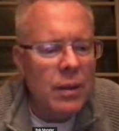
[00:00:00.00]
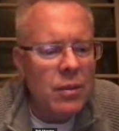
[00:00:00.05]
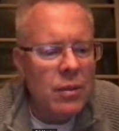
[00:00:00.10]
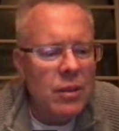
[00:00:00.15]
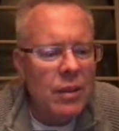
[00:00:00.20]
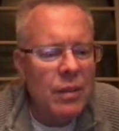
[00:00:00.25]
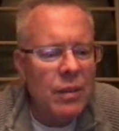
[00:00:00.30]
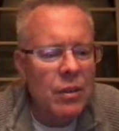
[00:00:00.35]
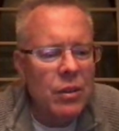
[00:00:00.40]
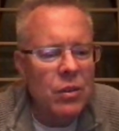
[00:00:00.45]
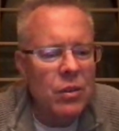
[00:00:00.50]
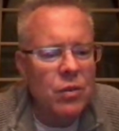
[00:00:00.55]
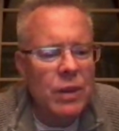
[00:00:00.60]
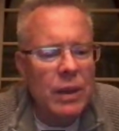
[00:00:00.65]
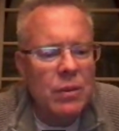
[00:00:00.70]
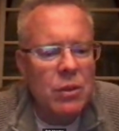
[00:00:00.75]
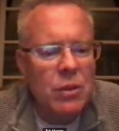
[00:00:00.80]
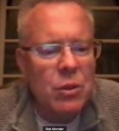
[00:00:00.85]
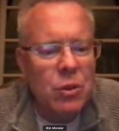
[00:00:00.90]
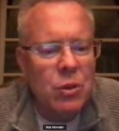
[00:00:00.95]

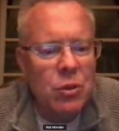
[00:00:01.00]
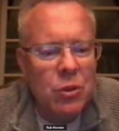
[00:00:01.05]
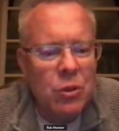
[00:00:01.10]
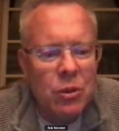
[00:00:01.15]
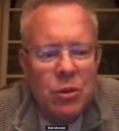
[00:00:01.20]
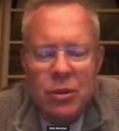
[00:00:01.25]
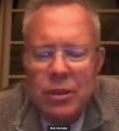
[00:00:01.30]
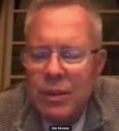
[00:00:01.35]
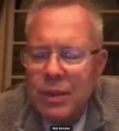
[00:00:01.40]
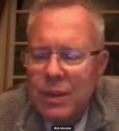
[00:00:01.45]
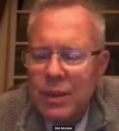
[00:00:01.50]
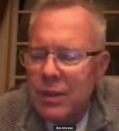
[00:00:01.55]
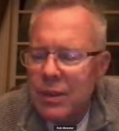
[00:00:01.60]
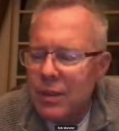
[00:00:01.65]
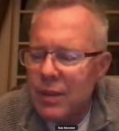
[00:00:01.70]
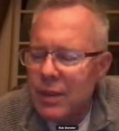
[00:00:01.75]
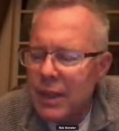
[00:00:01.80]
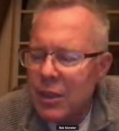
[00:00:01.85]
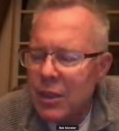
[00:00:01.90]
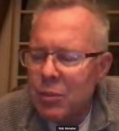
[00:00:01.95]

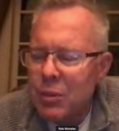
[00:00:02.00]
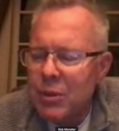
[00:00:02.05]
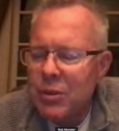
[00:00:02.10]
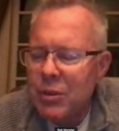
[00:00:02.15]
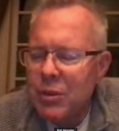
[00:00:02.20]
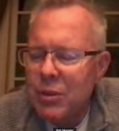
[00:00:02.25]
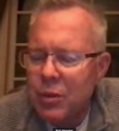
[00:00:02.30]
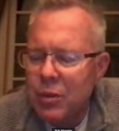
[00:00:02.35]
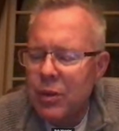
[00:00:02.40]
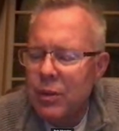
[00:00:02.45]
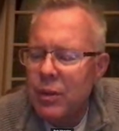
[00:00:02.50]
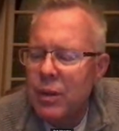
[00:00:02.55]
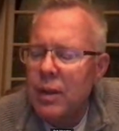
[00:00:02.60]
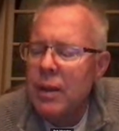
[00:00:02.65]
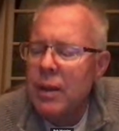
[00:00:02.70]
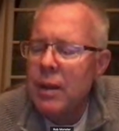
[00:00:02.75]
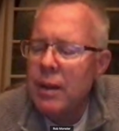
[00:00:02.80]
45-765-0077. That's my cell phone.